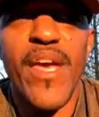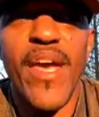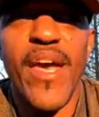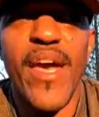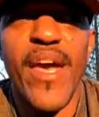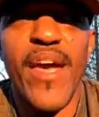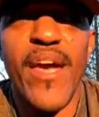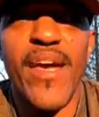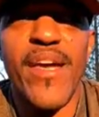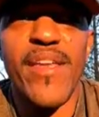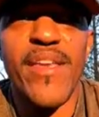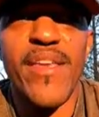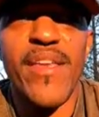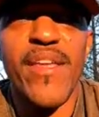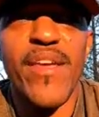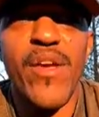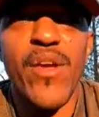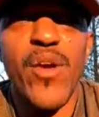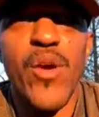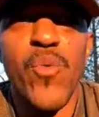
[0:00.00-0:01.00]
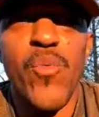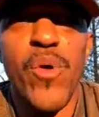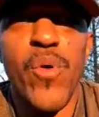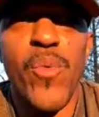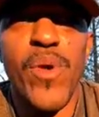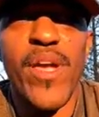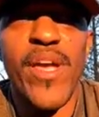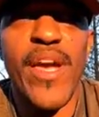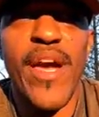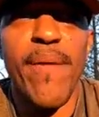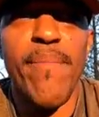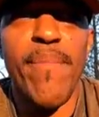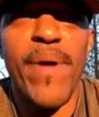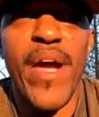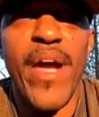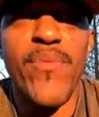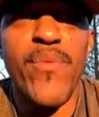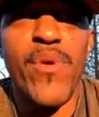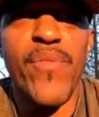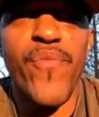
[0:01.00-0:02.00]
and when we
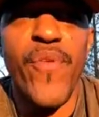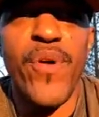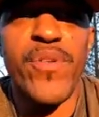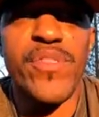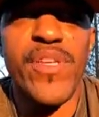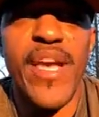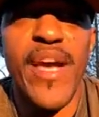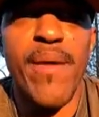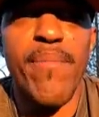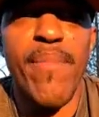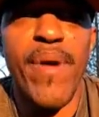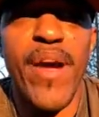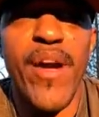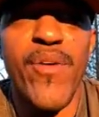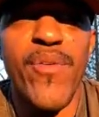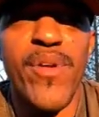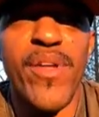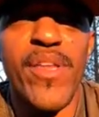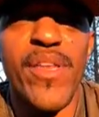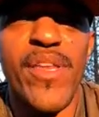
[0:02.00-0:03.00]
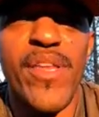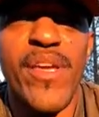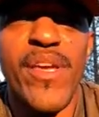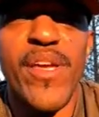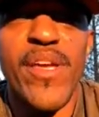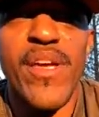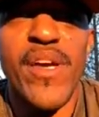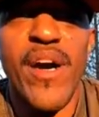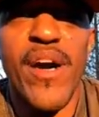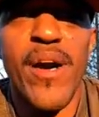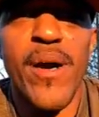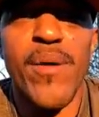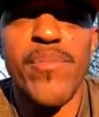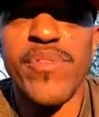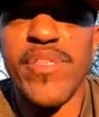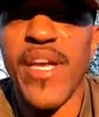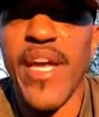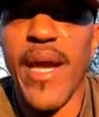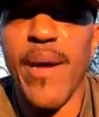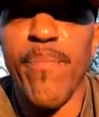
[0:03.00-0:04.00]
first got married,
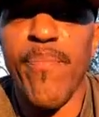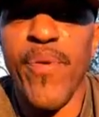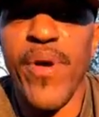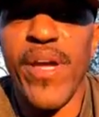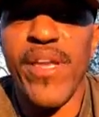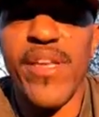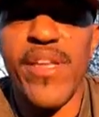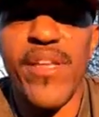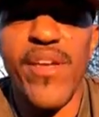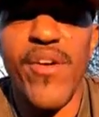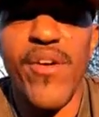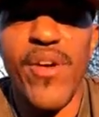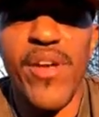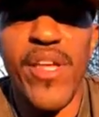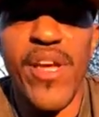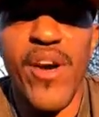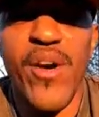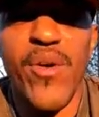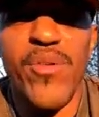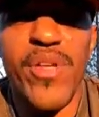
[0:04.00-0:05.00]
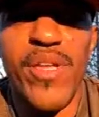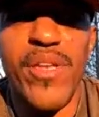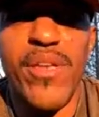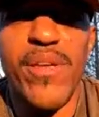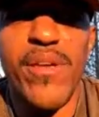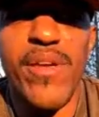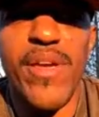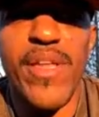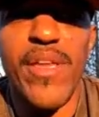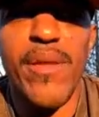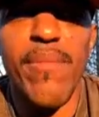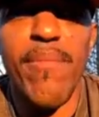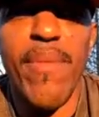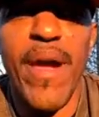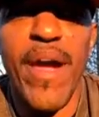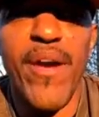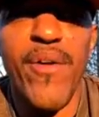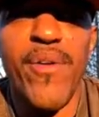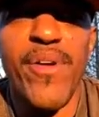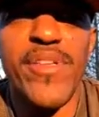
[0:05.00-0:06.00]
she got pregnant early on in the
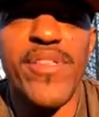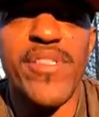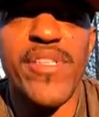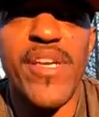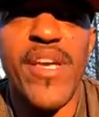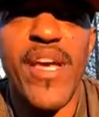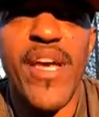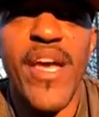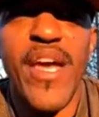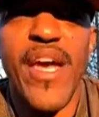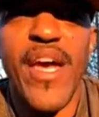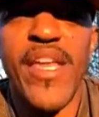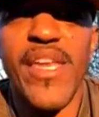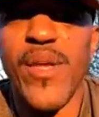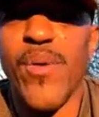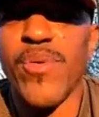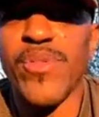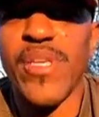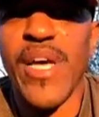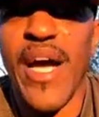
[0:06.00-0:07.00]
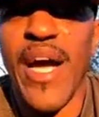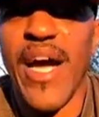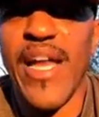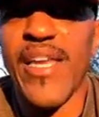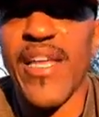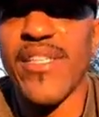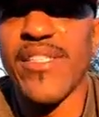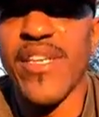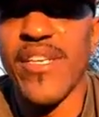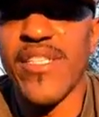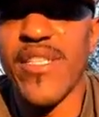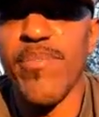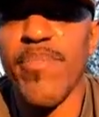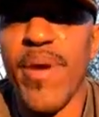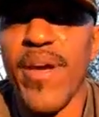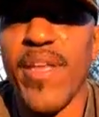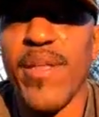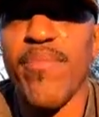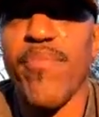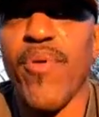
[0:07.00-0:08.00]
marriage, and it was a highly
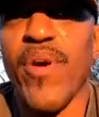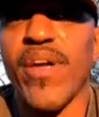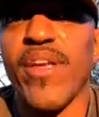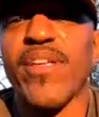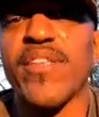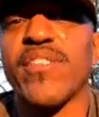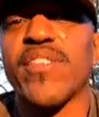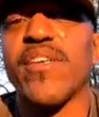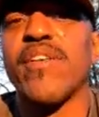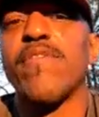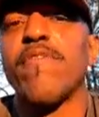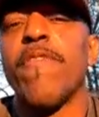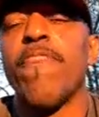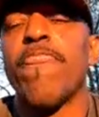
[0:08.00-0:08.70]
anticipated pregnancy